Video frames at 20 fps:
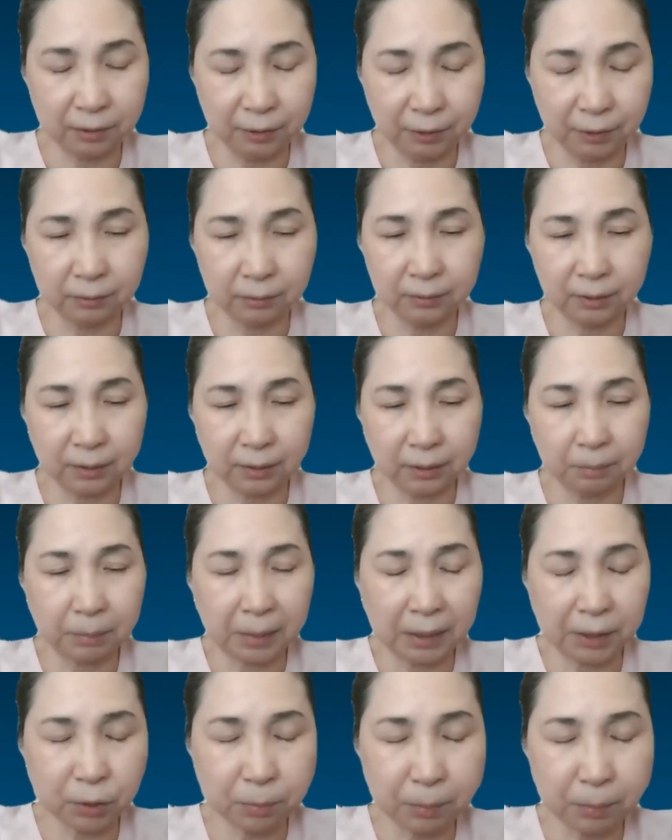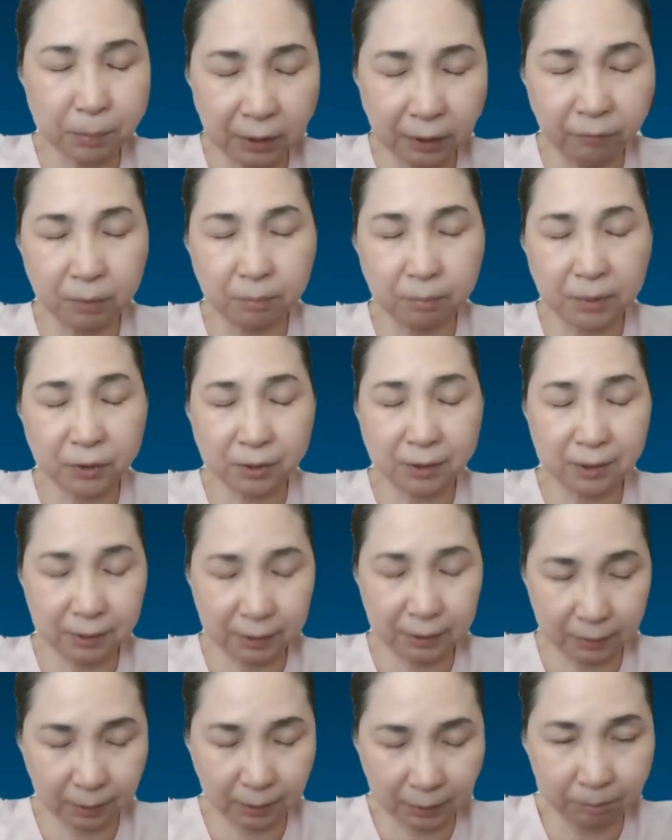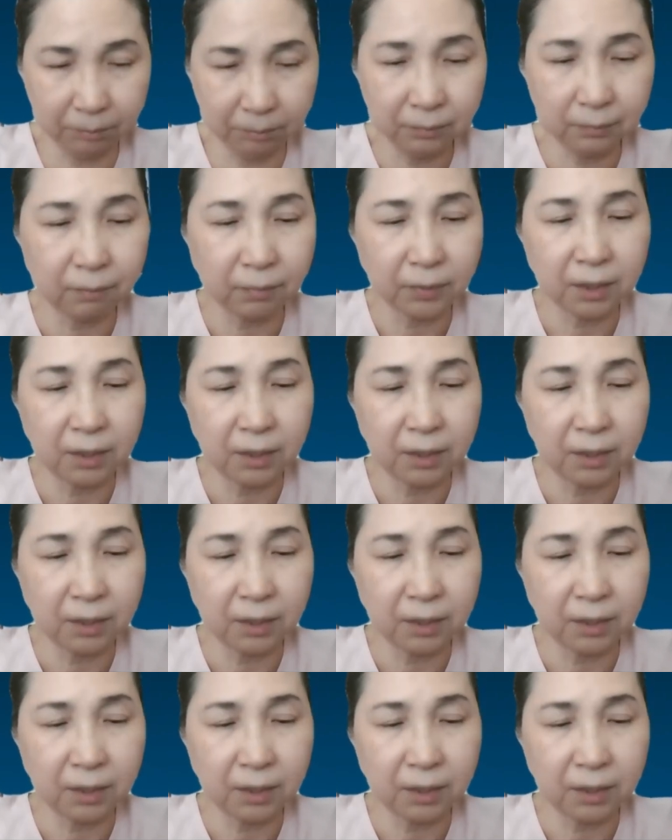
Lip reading: the Management Information System.